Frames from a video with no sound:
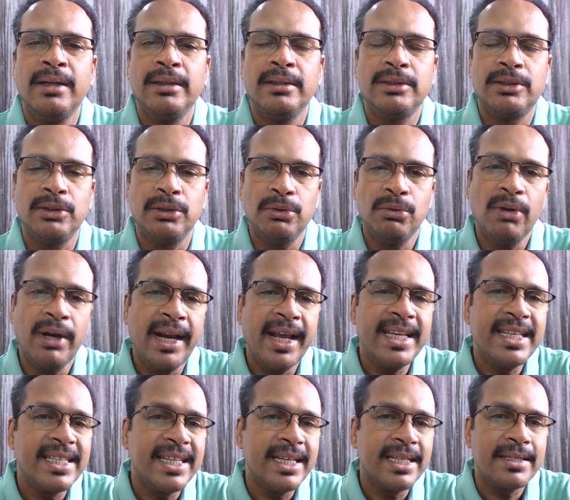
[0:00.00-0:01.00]
So when I
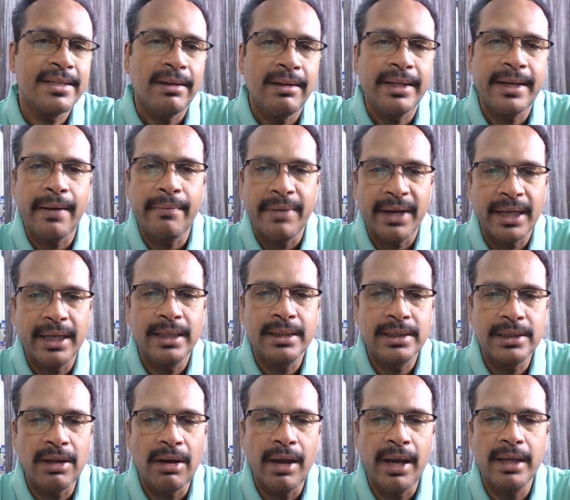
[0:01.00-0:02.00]
say salt affected
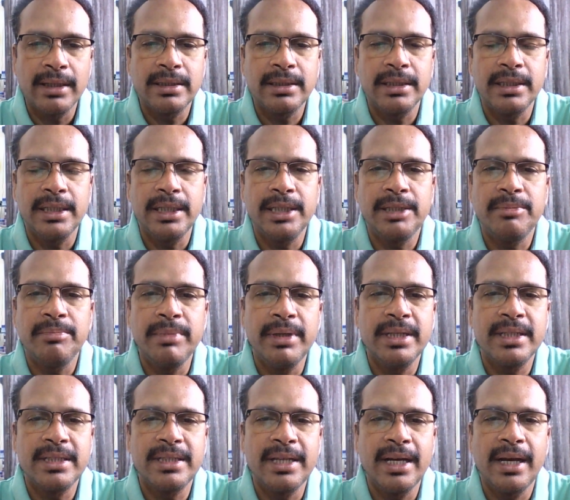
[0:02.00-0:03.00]
soils, it
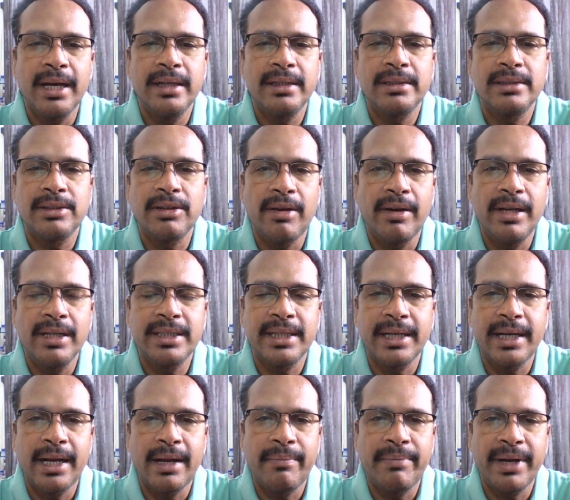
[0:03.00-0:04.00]
means that soils
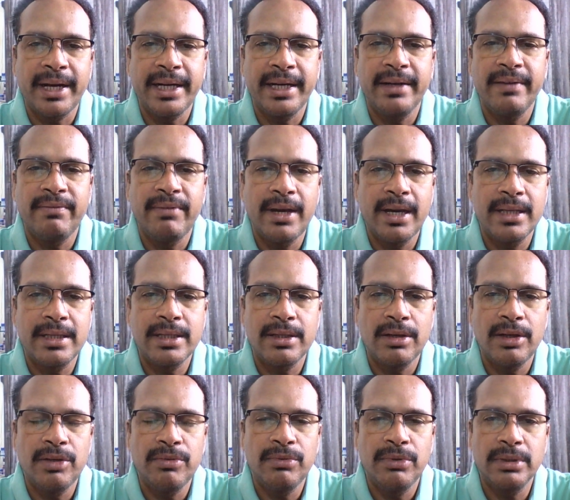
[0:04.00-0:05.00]
are affected by
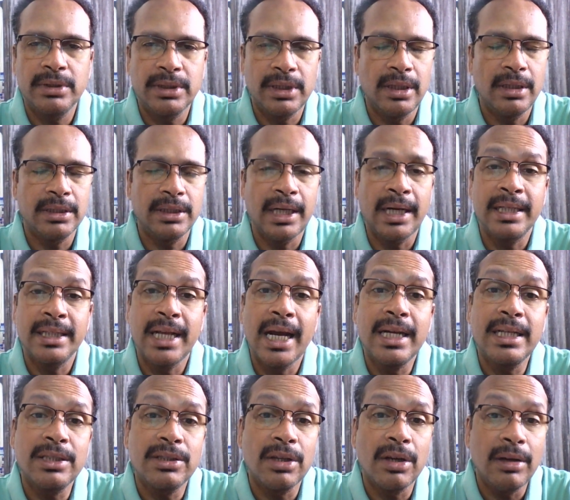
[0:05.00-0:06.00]
soluble salts, and
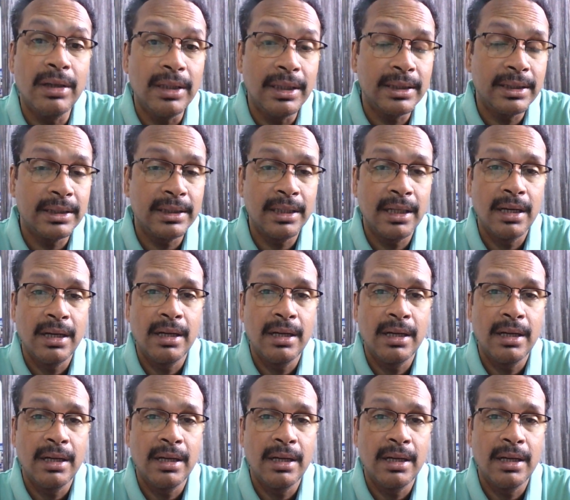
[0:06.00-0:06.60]
that salts